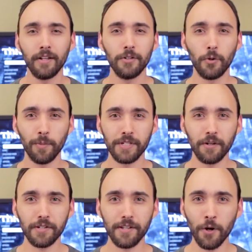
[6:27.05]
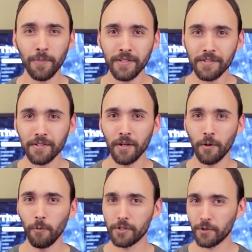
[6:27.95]
Door mysteriously opens,
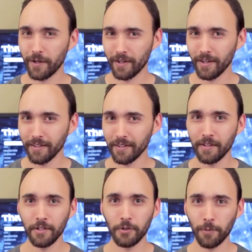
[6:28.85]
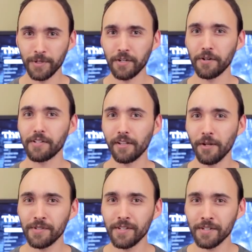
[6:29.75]
what's going on? Door mysteriously
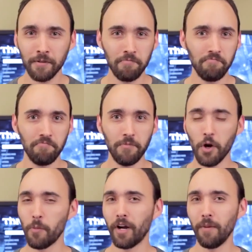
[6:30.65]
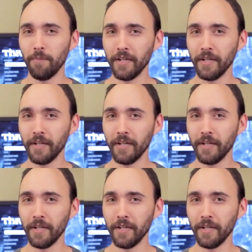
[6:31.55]
closes, no problem